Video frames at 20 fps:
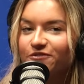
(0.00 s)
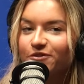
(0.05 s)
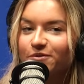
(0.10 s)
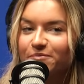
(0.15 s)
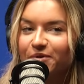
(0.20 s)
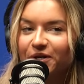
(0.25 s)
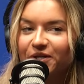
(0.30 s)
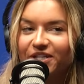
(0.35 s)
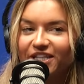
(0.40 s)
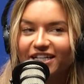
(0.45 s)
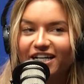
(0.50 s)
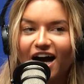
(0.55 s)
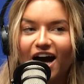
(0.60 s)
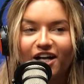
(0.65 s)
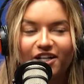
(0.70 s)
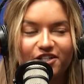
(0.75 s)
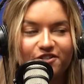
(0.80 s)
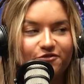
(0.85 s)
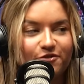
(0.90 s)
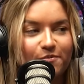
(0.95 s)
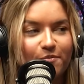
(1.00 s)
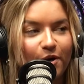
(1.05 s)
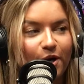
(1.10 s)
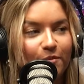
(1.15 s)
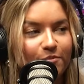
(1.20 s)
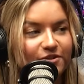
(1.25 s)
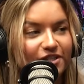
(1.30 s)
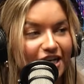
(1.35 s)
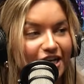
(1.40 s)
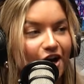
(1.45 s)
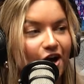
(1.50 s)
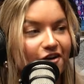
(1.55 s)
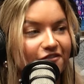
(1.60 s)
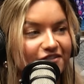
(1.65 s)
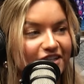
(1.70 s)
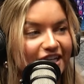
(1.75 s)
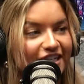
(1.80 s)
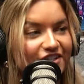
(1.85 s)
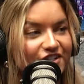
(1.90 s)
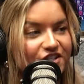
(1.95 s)
football to the college football
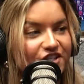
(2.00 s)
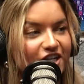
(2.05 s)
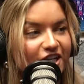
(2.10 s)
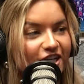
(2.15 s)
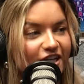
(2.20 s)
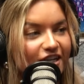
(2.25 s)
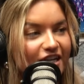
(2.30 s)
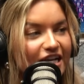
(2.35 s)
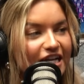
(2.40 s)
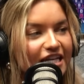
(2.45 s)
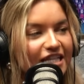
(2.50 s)
playoff next year?